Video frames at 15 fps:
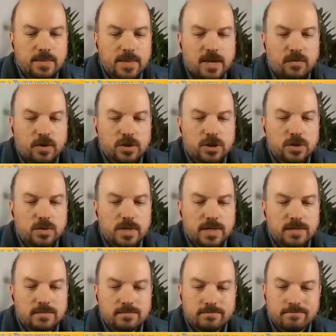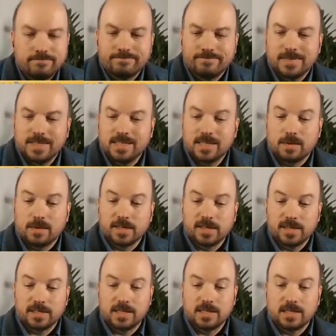if we're doing something
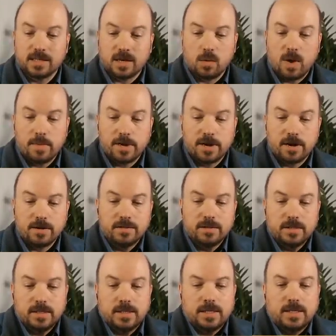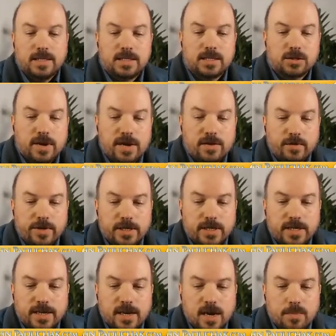like this, a webinar, it's great if we could
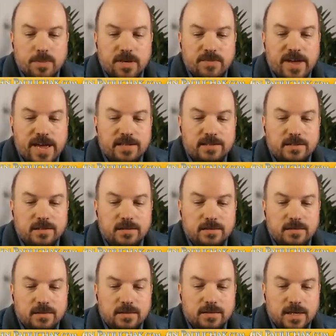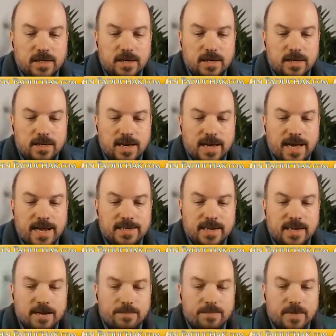get up an event ahead of
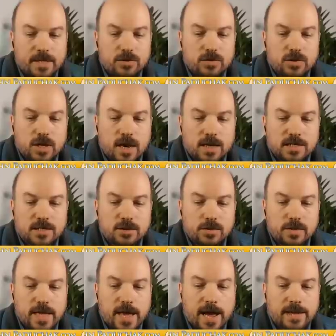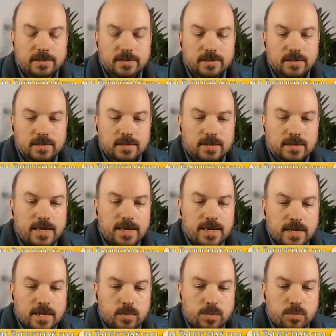time. And you saw us do that,
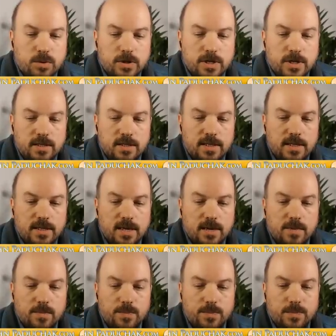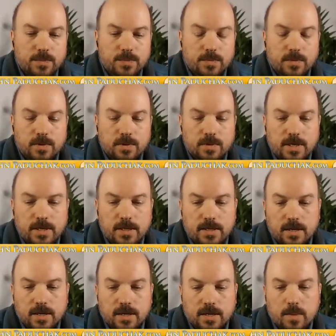and we put in the
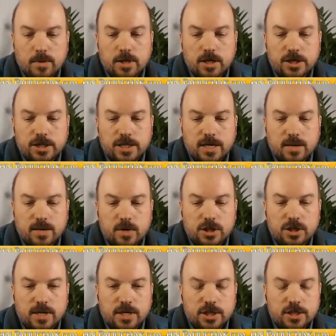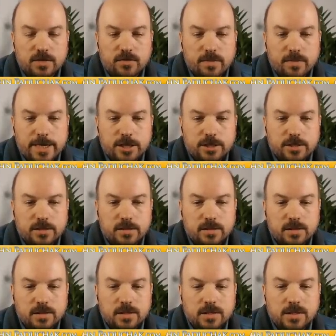WebinarJam registration information
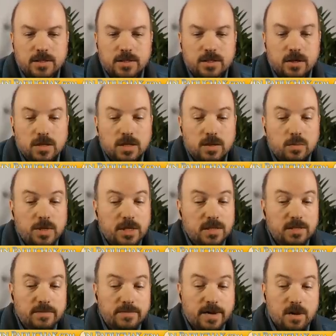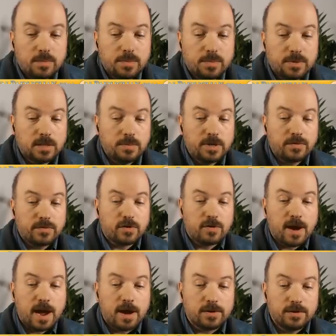so that we could develop a little bit of a
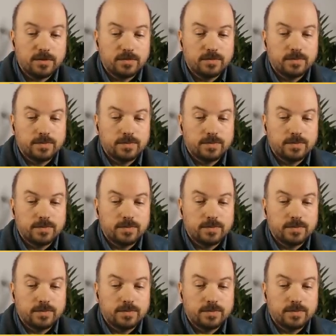crowd.